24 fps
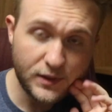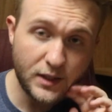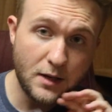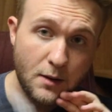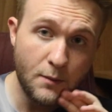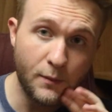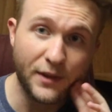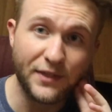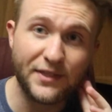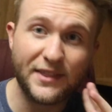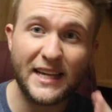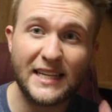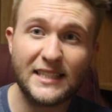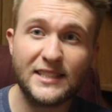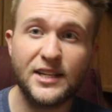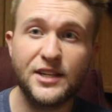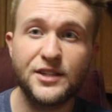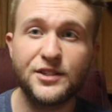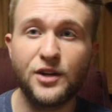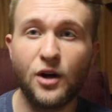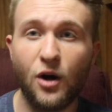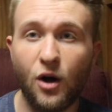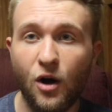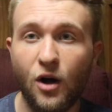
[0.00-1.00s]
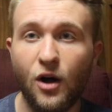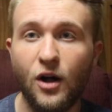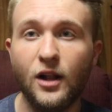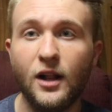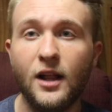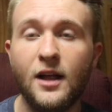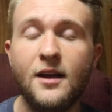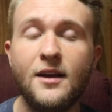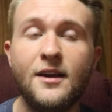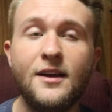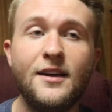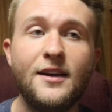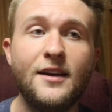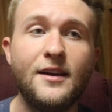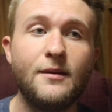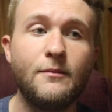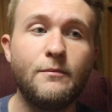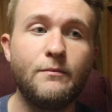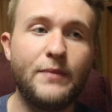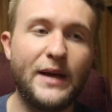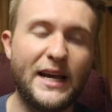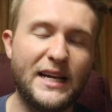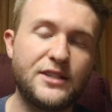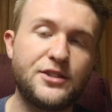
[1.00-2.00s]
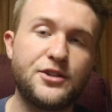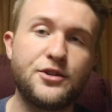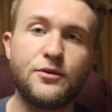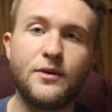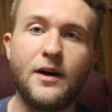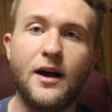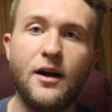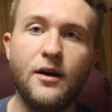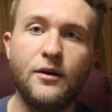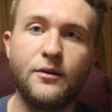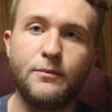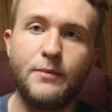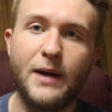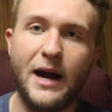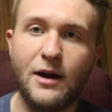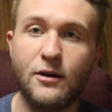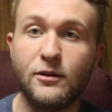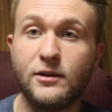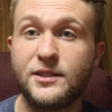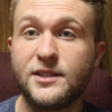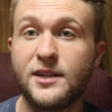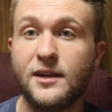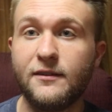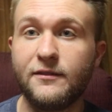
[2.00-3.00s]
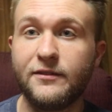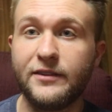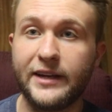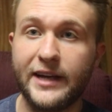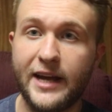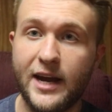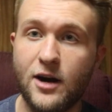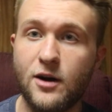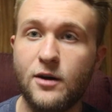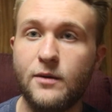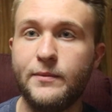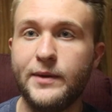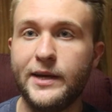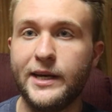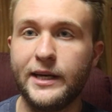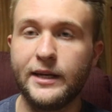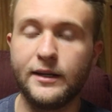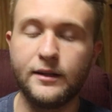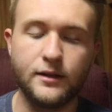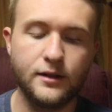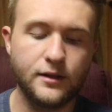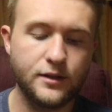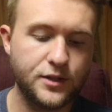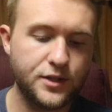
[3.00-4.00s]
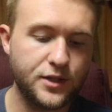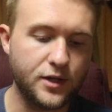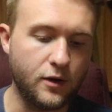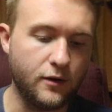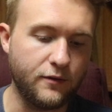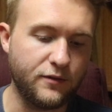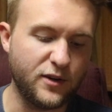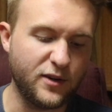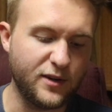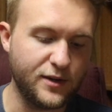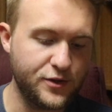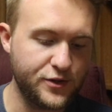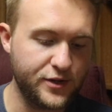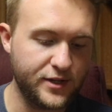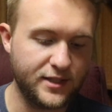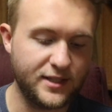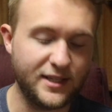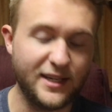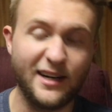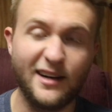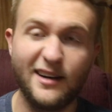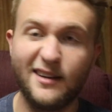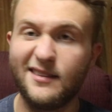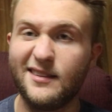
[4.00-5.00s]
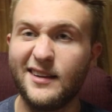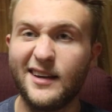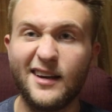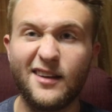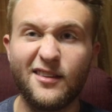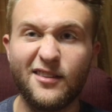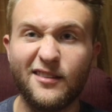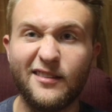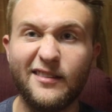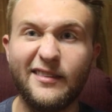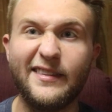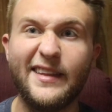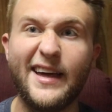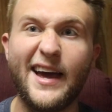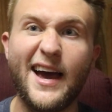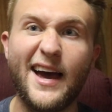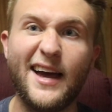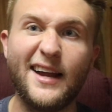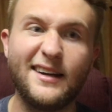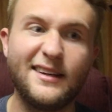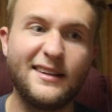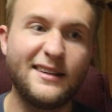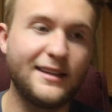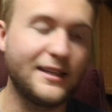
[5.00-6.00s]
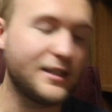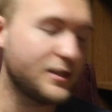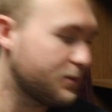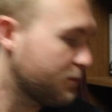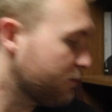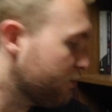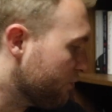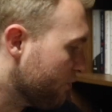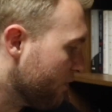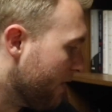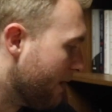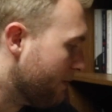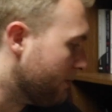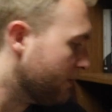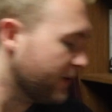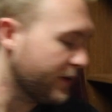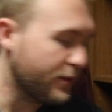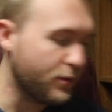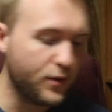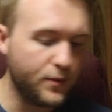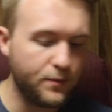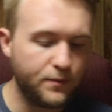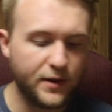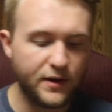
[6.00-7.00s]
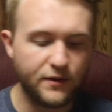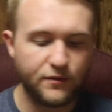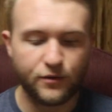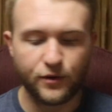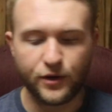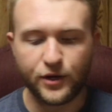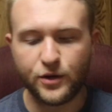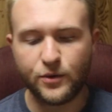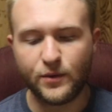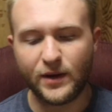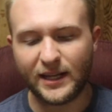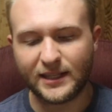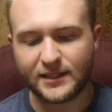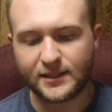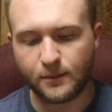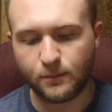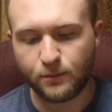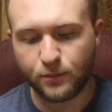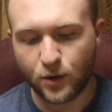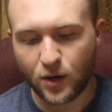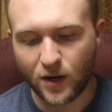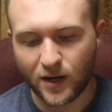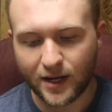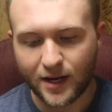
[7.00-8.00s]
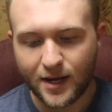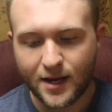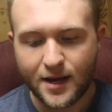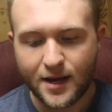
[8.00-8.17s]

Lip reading: But this is all based around Pirates of the Caribbean. So if you're interested in anything other than that, this probably wouldn't be for you. It's a book